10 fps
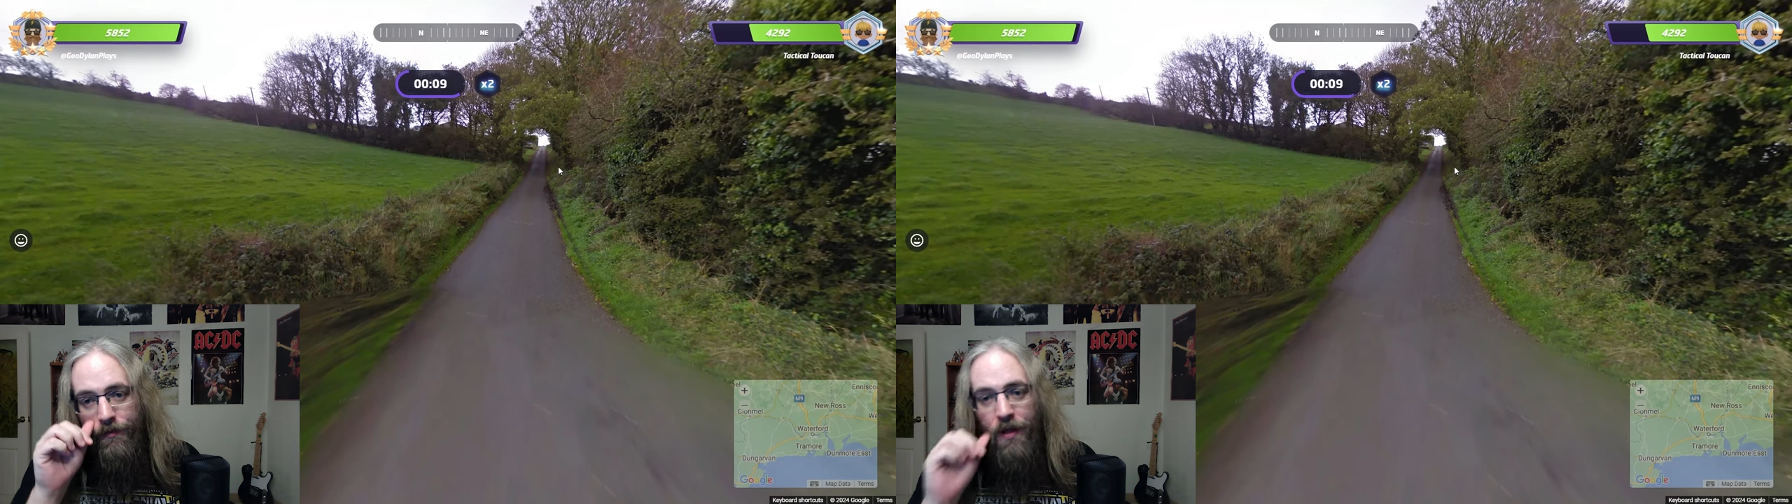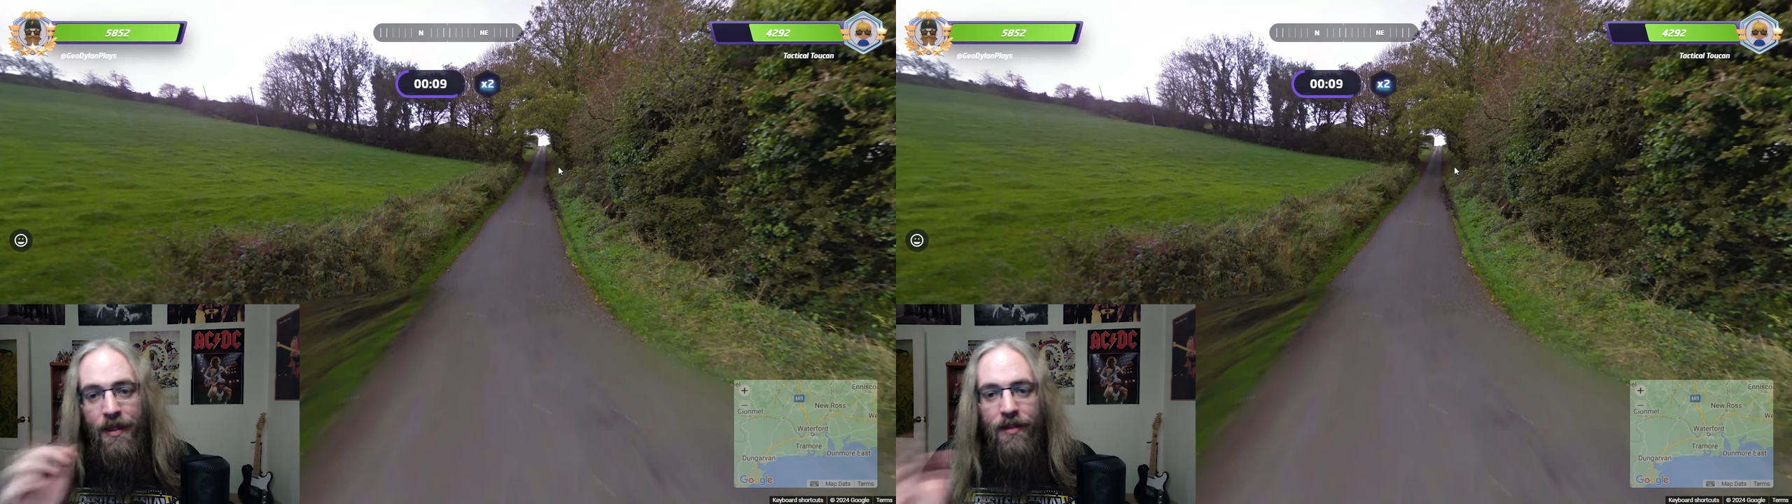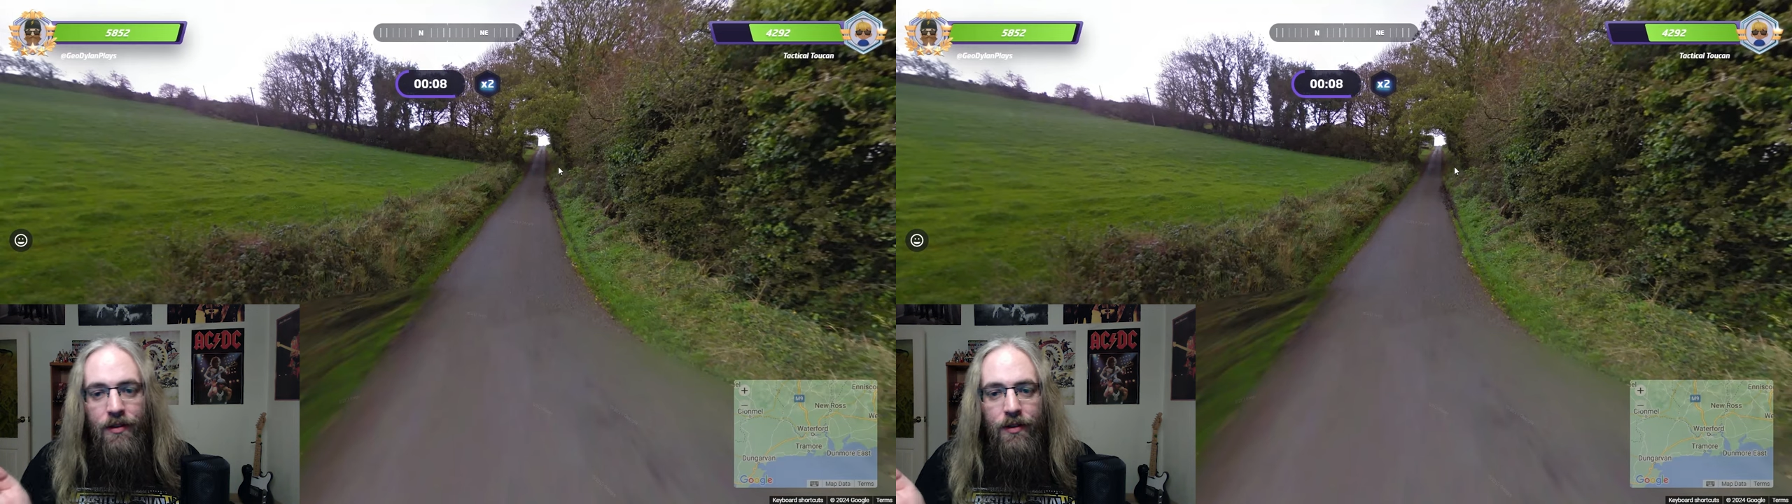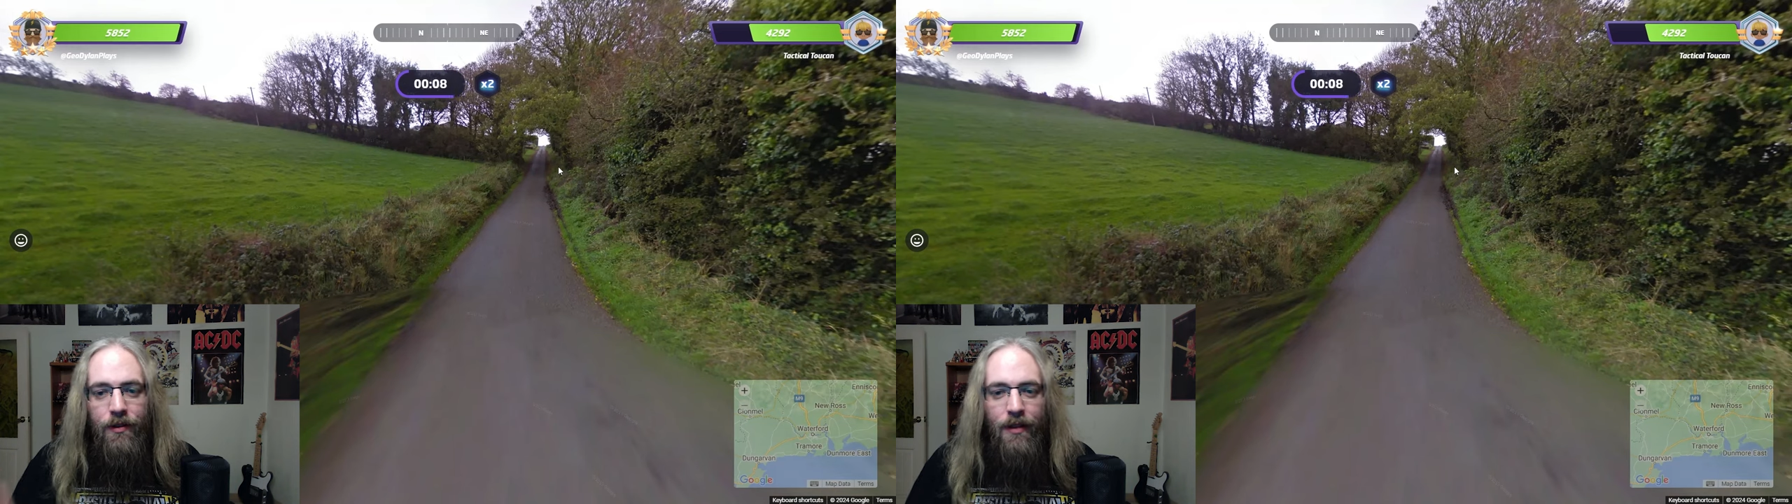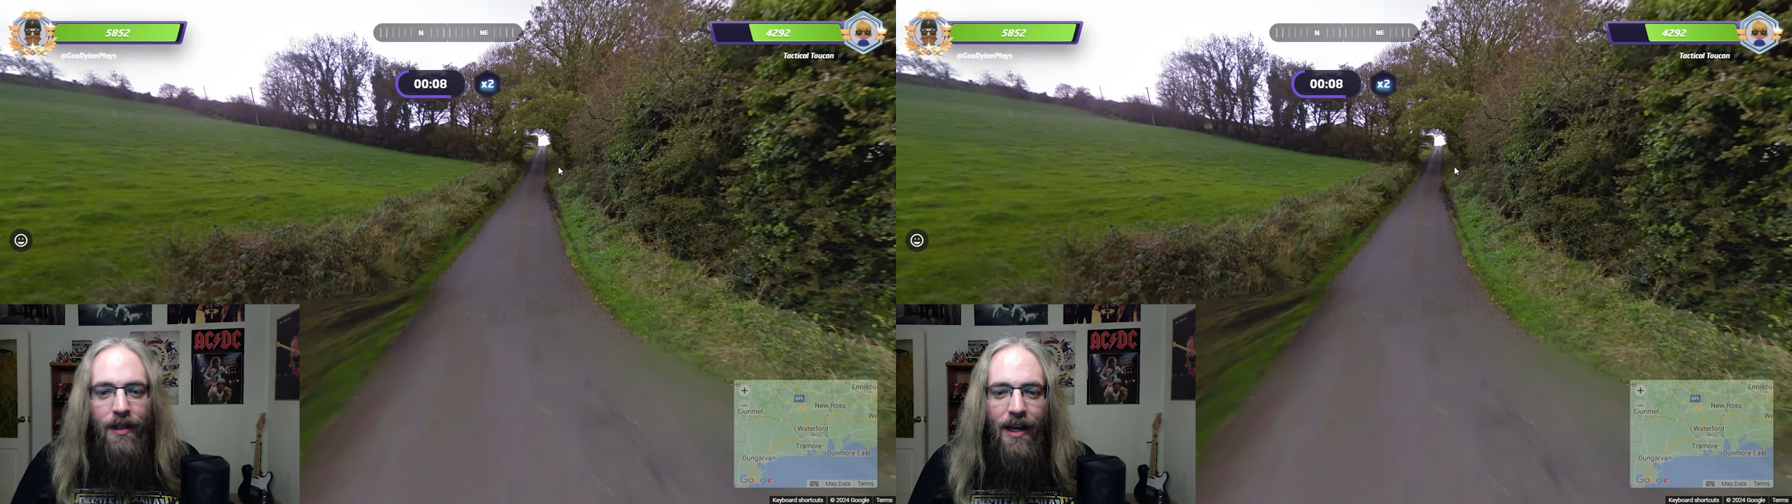I mean,
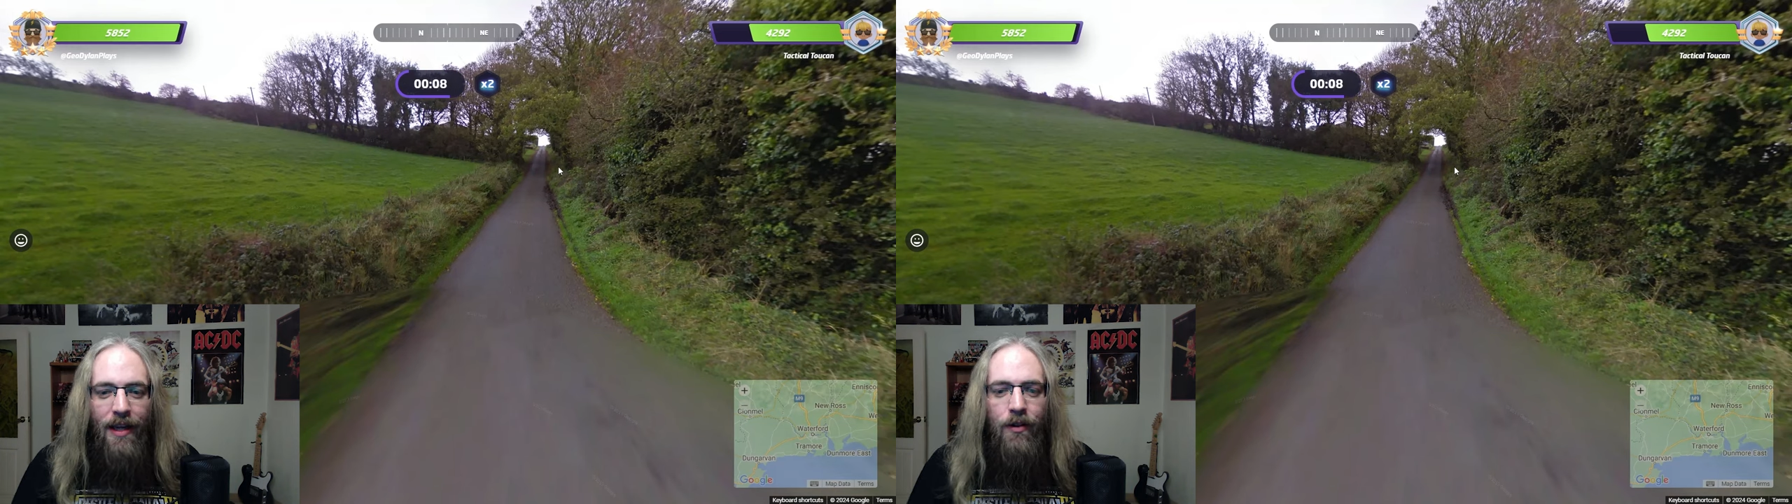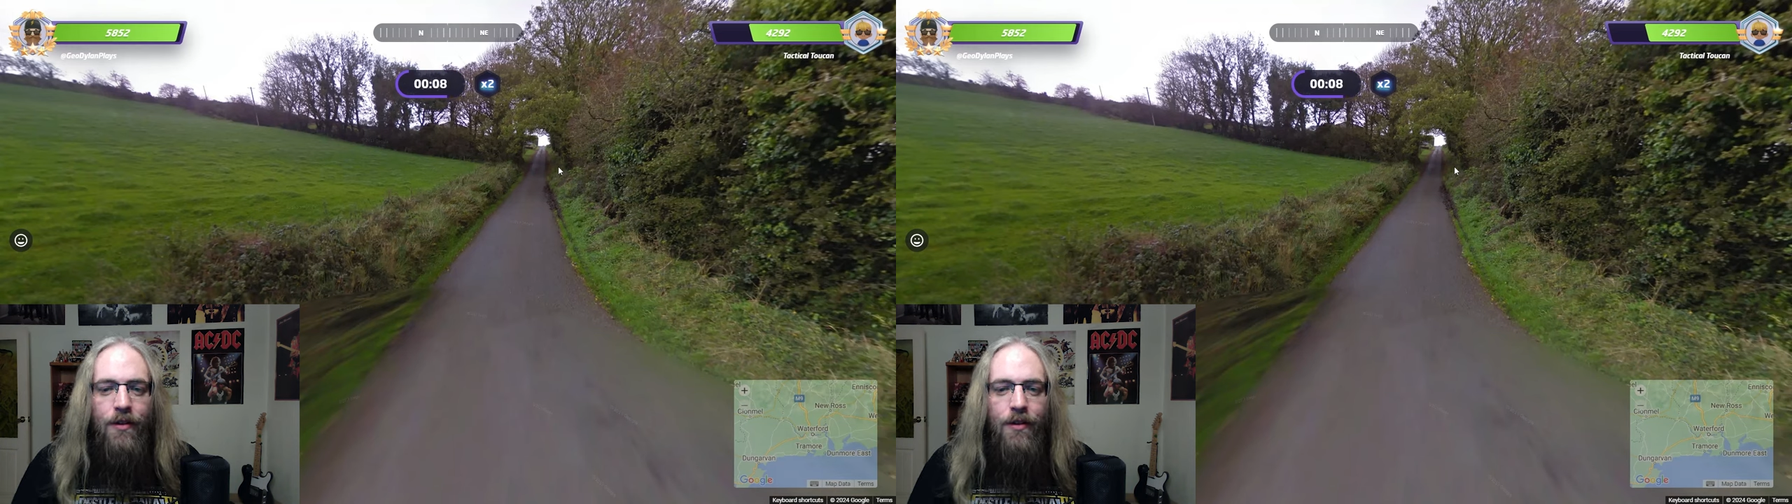dude, like, I don't